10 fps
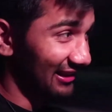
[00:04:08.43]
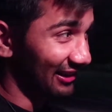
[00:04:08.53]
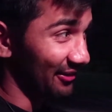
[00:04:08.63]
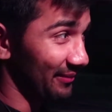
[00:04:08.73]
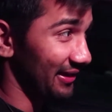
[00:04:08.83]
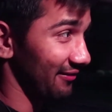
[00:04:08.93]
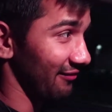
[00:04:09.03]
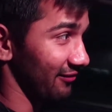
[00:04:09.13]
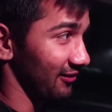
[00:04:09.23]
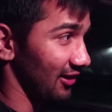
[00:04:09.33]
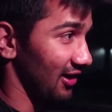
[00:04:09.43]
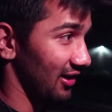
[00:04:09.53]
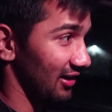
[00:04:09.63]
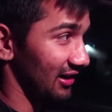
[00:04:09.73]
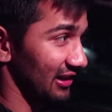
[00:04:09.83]
that little bit of
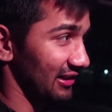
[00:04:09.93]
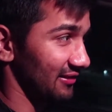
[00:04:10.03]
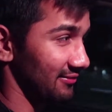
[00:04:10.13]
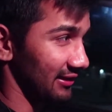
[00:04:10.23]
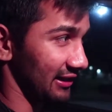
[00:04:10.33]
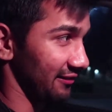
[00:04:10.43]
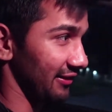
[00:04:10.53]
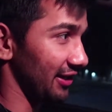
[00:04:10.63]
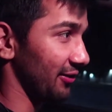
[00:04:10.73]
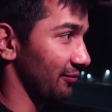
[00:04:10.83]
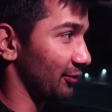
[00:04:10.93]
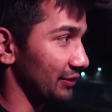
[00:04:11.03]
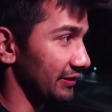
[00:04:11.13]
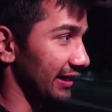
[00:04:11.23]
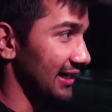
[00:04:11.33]
uh, like a video for
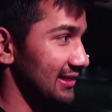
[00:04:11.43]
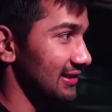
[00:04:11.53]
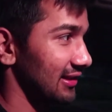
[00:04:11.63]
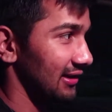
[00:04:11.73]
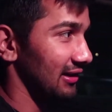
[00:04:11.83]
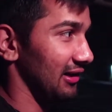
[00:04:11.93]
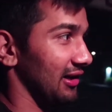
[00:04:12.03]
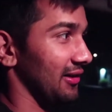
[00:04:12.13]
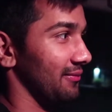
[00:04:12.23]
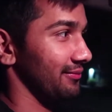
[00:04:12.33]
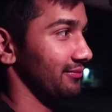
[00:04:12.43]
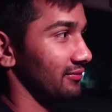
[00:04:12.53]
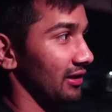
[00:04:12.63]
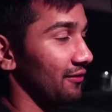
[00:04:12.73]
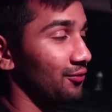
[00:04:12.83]
you guys.
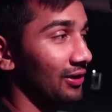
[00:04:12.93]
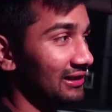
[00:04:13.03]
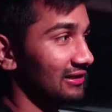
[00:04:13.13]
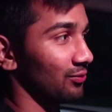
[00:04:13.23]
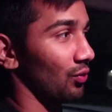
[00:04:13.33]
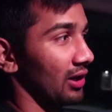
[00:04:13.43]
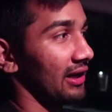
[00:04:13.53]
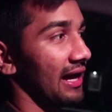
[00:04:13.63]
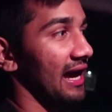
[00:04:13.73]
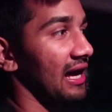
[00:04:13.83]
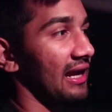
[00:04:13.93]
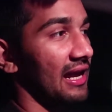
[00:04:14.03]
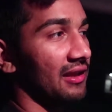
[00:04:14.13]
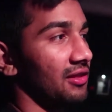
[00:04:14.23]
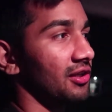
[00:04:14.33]
Um, if you guys want to add
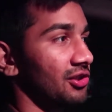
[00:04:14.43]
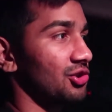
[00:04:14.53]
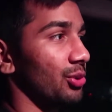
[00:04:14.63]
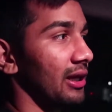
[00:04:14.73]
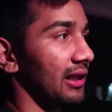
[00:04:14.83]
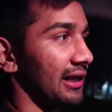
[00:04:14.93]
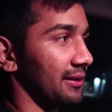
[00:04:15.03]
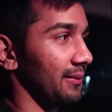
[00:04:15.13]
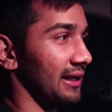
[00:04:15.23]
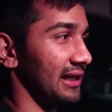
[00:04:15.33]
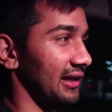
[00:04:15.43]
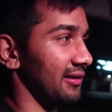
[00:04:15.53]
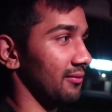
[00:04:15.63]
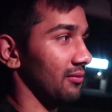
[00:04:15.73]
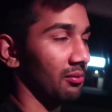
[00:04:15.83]
anything to it, like make
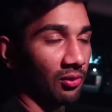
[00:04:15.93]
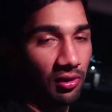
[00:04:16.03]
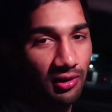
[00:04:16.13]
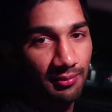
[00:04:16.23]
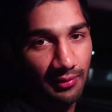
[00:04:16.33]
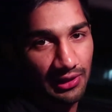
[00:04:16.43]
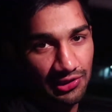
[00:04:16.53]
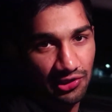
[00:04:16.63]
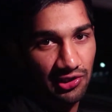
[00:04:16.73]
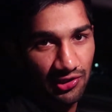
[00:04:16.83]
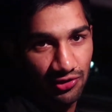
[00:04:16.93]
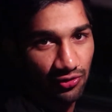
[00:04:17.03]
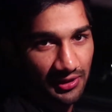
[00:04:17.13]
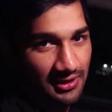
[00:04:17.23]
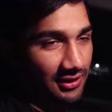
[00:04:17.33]
it more much
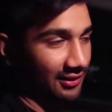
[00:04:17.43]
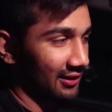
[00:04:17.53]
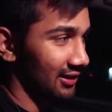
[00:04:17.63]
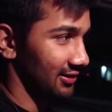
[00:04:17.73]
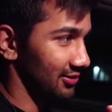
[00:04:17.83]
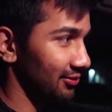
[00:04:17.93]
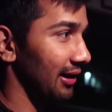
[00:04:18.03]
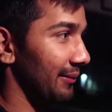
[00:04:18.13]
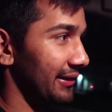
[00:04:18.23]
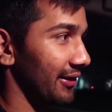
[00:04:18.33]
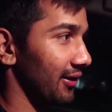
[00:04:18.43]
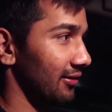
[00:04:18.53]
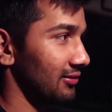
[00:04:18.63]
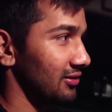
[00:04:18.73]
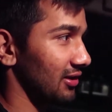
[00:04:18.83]
interesting, do let me
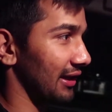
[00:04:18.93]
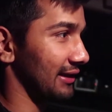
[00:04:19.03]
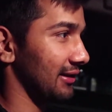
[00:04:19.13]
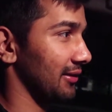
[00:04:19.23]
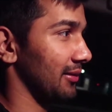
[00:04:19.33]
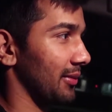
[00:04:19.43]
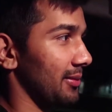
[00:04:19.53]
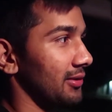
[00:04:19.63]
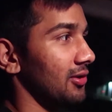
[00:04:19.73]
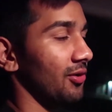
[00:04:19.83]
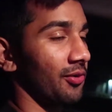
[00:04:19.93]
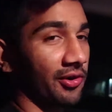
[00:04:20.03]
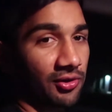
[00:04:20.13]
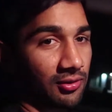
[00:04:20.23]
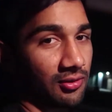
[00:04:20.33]
know. Like uh, maybe go to
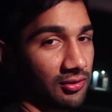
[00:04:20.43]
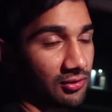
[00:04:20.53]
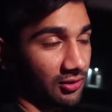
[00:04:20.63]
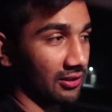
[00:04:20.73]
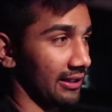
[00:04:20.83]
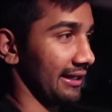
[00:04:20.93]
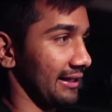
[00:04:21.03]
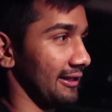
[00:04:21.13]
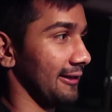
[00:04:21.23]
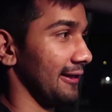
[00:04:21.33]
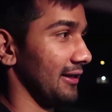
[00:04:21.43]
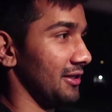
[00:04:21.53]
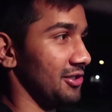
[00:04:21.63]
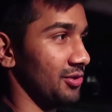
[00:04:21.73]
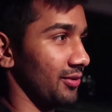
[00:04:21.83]
girls or like uh,
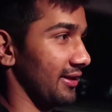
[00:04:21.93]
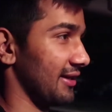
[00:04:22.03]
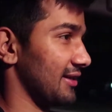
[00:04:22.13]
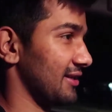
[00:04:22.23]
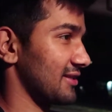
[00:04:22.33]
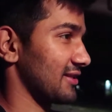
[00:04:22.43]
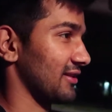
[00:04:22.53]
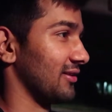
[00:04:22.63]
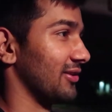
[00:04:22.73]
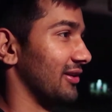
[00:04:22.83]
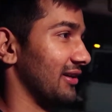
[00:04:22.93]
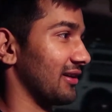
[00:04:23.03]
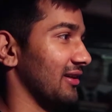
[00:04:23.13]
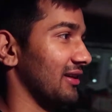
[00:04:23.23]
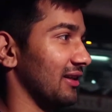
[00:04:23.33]
do this
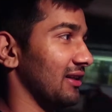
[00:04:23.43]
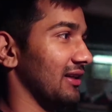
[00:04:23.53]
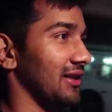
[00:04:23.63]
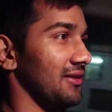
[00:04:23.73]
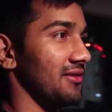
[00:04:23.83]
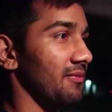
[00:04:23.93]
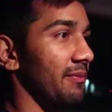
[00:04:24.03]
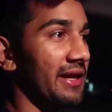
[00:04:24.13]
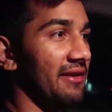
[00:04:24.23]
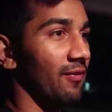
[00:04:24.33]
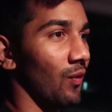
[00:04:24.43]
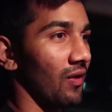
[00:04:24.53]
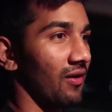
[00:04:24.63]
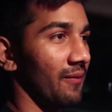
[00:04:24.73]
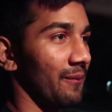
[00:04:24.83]
or... How the, why the fuck did
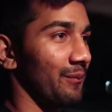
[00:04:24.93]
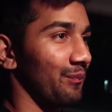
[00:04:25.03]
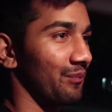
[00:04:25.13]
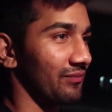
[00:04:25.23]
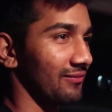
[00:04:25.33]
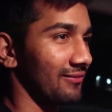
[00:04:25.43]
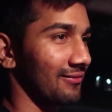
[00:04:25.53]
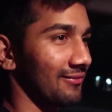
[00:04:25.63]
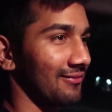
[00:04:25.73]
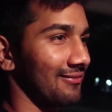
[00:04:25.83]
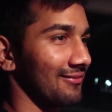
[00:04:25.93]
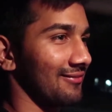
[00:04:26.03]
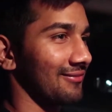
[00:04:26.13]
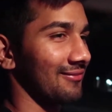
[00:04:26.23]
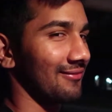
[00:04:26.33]
girls come to your mind first
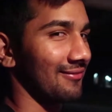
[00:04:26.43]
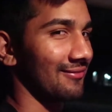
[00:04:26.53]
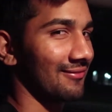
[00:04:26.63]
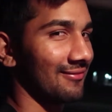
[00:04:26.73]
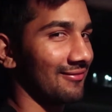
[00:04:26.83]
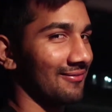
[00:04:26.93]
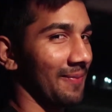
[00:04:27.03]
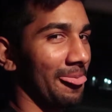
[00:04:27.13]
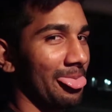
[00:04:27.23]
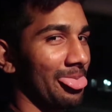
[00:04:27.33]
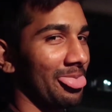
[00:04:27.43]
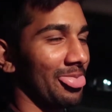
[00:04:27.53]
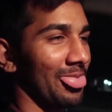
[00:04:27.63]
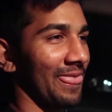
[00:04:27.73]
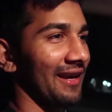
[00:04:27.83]
thing? go to
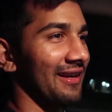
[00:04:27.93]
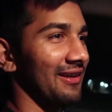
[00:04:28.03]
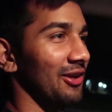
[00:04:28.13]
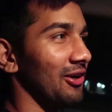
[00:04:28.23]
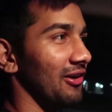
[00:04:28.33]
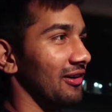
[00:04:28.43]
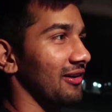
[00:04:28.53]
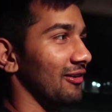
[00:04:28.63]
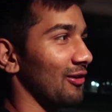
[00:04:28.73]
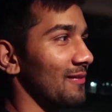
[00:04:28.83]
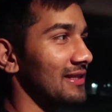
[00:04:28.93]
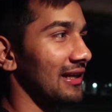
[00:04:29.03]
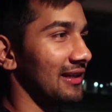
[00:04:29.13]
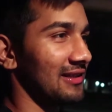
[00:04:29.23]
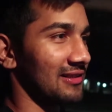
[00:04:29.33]
girls, the no, no. fuck? What I'm
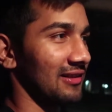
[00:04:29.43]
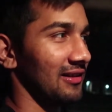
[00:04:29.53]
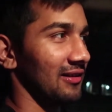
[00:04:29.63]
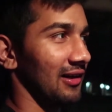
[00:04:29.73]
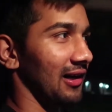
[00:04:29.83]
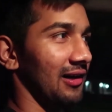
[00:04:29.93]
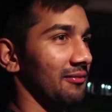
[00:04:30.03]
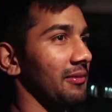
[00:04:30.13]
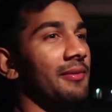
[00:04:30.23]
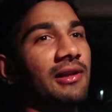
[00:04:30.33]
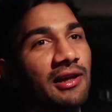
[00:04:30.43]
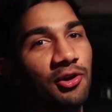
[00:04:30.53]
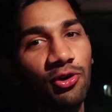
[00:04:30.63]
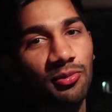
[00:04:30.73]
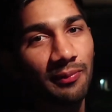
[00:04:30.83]
saying is uh, maybe like
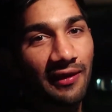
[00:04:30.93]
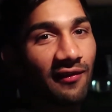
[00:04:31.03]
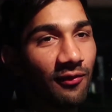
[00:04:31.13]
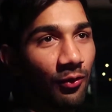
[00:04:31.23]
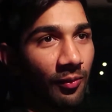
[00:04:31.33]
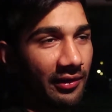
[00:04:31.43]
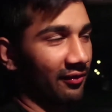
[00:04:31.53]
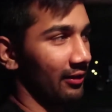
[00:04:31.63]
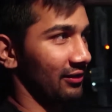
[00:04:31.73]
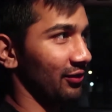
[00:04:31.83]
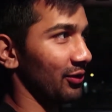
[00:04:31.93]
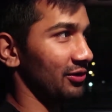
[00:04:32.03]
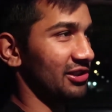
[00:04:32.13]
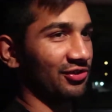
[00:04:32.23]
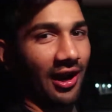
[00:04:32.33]
go the mid midway
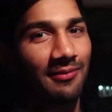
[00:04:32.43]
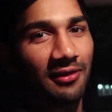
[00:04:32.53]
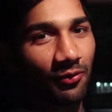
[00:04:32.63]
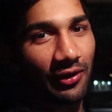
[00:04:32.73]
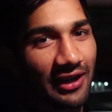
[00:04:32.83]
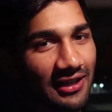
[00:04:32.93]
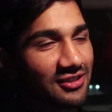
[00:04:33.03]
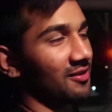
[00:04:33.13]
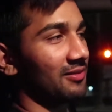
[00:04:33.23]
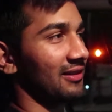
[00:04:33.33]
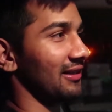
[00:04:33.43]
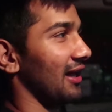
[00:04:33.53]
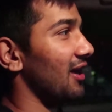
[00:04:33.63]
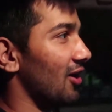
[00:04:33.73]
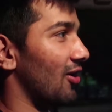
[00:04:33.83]
through just grab the waist something like
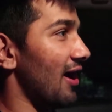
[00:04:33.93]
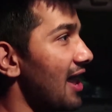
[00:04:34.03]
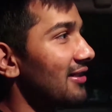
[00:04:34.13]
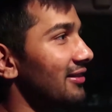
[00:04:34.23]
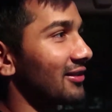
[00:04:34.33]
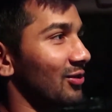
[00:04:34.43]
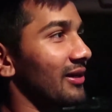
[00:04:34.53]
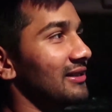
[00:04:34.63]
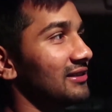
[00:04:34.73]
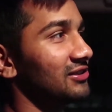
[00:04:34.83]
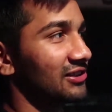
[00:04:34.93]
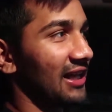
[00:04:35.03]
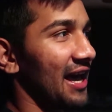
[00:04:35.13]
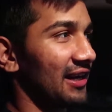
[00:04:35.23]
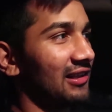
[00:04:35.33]
that or anything crazy just
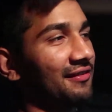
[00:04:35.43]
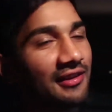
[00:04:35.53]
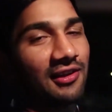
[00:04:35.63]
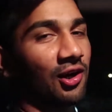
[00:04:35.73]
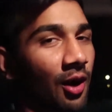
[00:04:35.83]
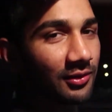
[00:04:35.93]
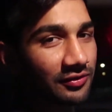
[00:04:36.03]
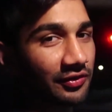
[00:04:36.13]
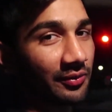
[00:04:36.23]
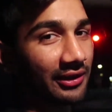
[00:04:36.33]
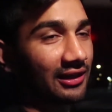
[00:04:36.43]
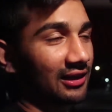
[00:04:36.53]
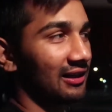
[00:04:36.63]
add leave it in the comments for me